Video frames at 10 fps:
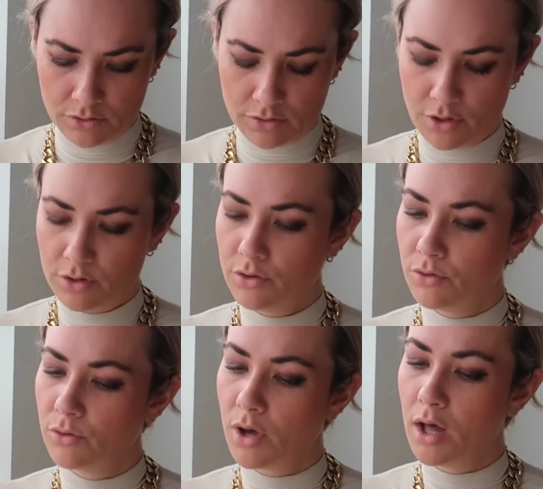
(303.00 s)
their
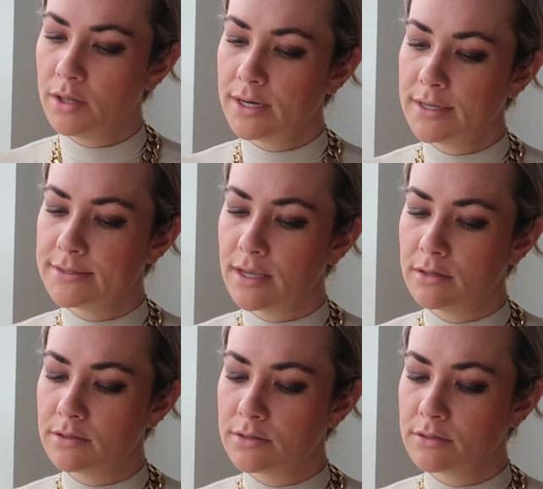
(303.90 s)
new holiday
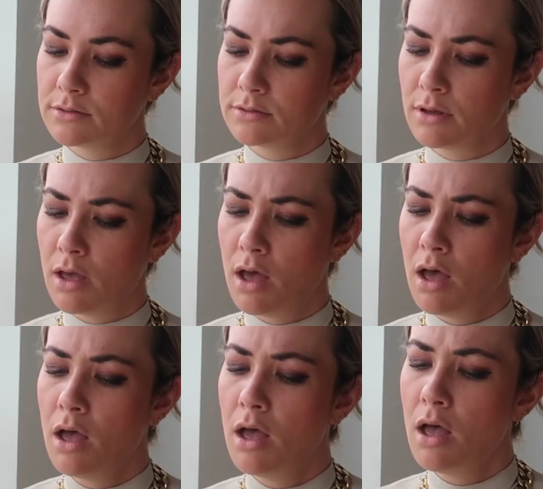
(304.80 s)
scent.
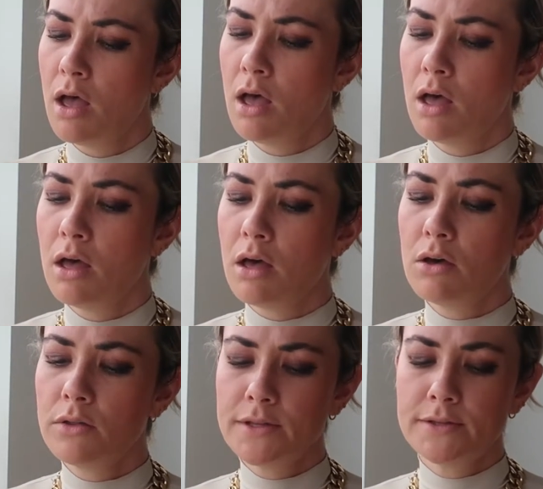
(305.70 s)

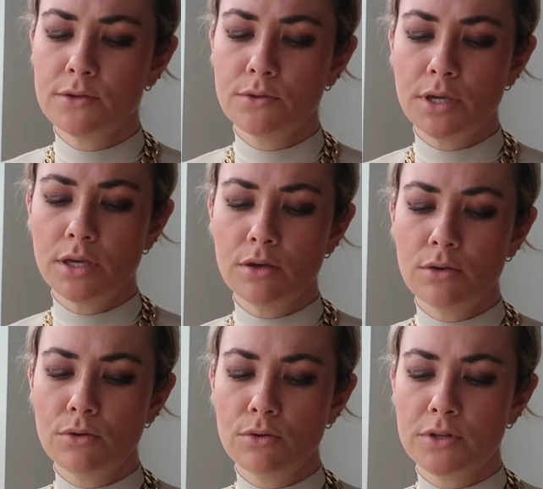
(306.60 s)
Oh, that's so
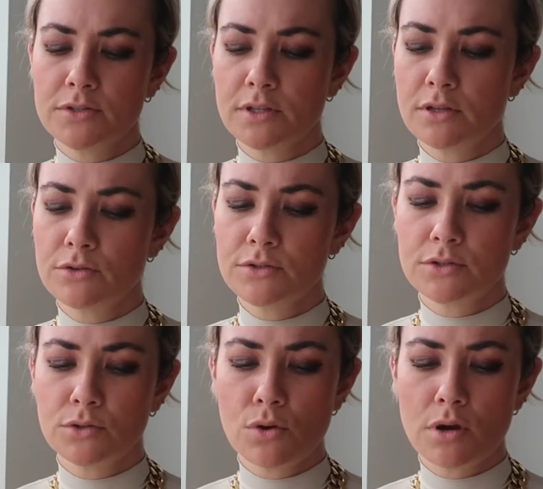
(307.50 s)
cute. There's a little
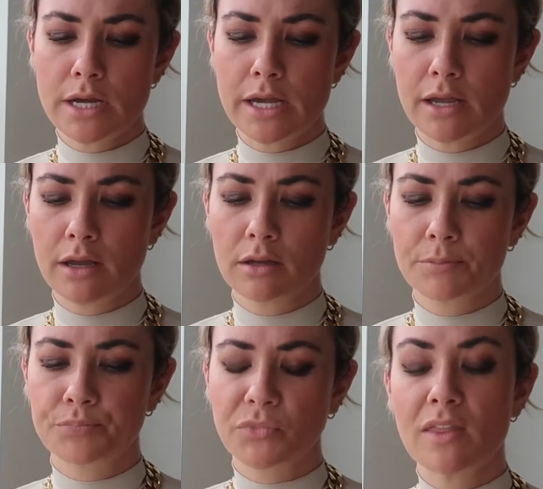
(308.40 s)
story.
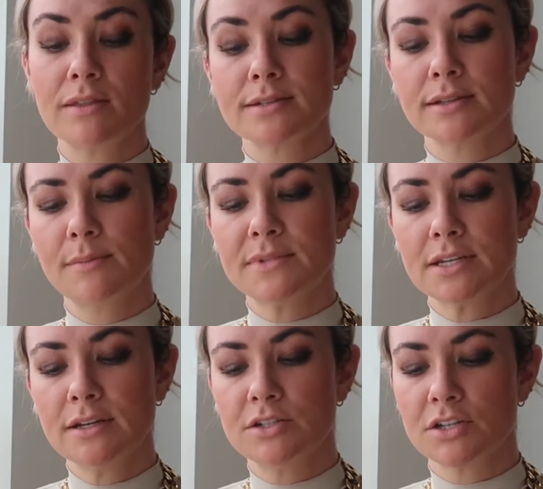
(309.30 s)
This
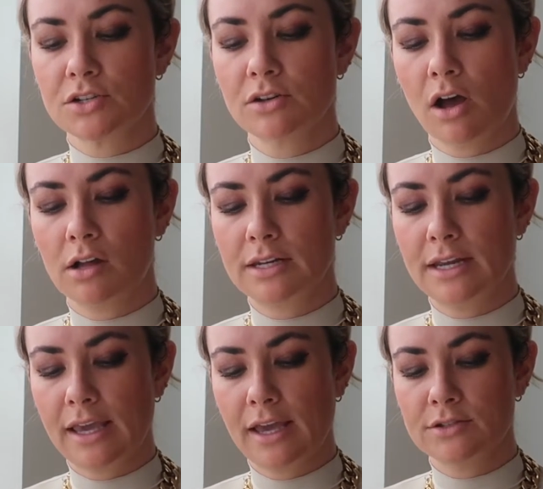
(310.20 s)
limited edition
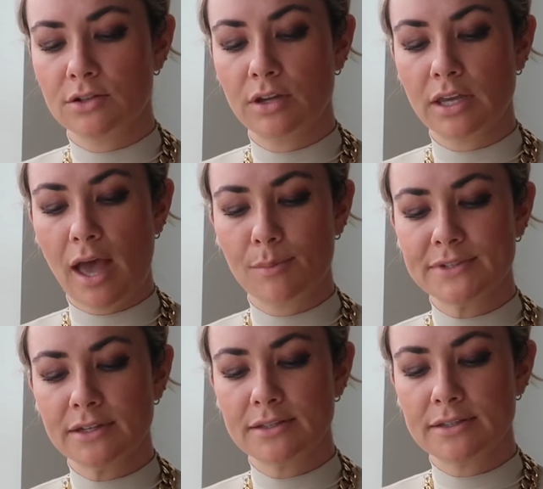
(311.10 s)
holiday candle
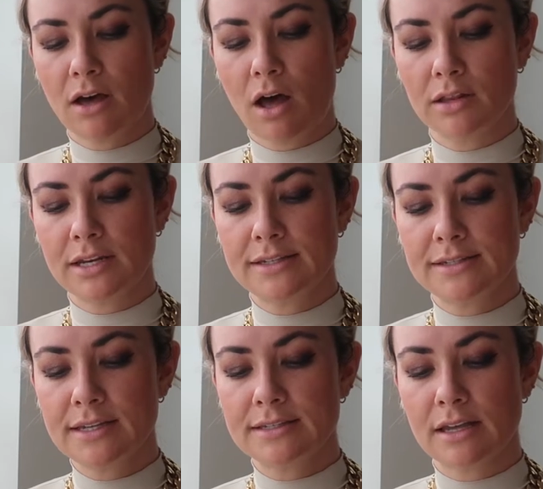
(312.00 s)
encapsulates the holiday
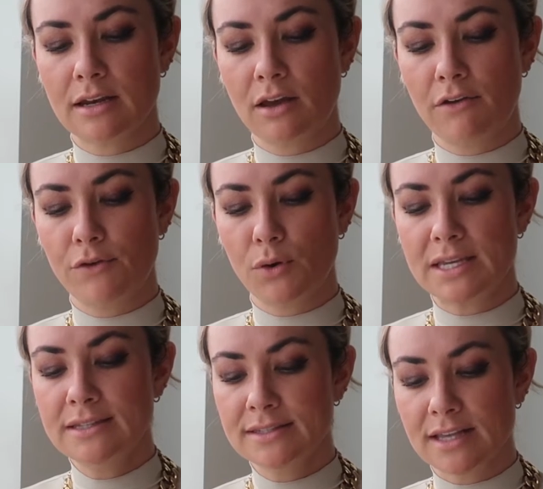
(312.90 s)
season,
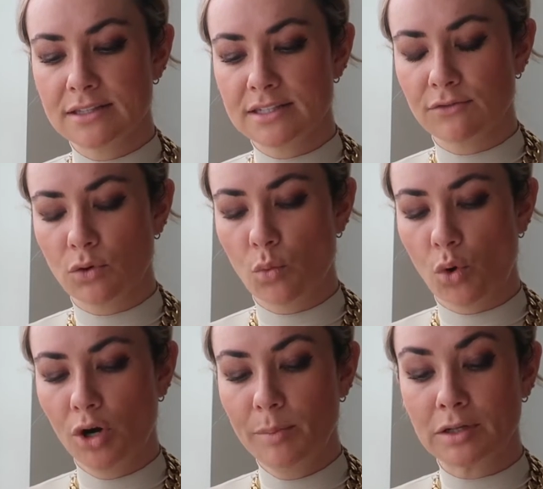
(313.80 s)
evoking scents of a
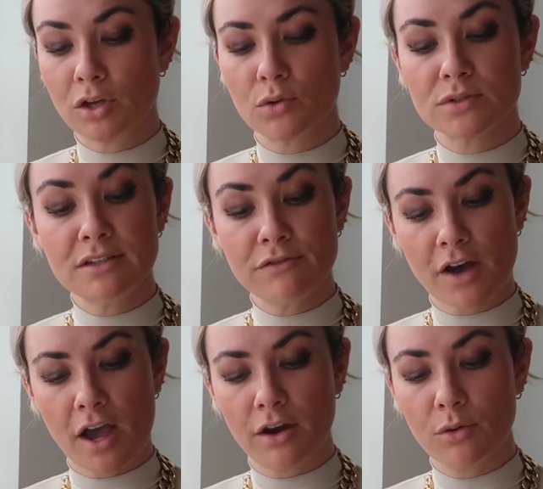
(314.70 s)
warm and cozy
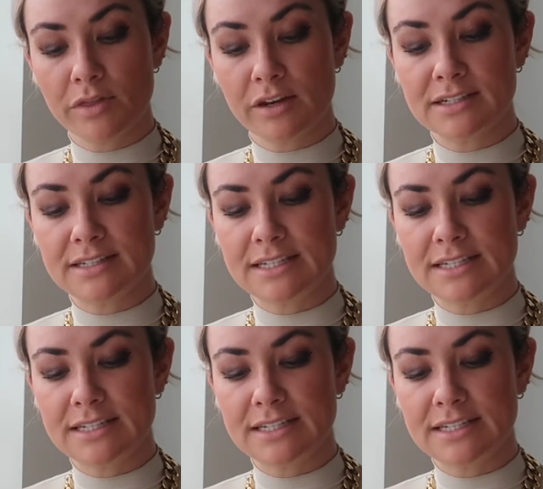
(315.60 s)
fire within a